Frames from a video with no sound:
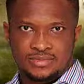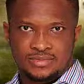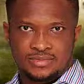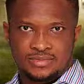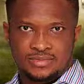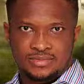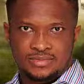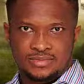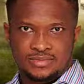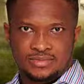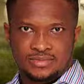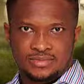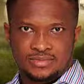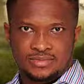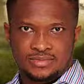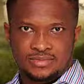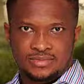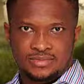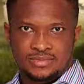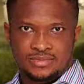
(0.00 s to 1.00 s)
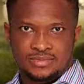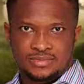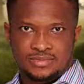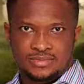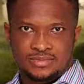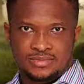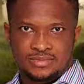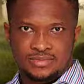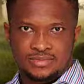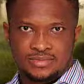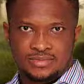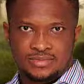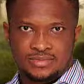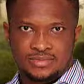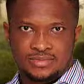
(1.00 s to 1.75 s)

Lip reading: (no one is talking)